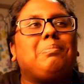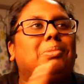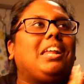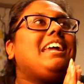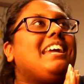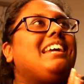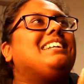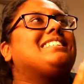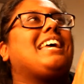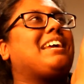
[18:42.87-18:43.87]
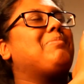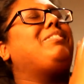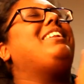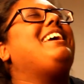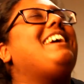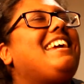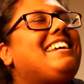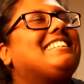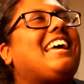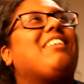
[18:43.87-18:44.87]
Please, like,
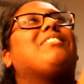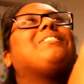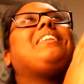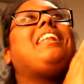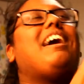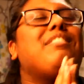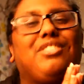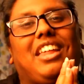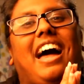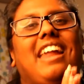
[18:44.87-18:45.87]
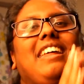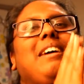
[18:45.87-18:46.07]
please, I would love that.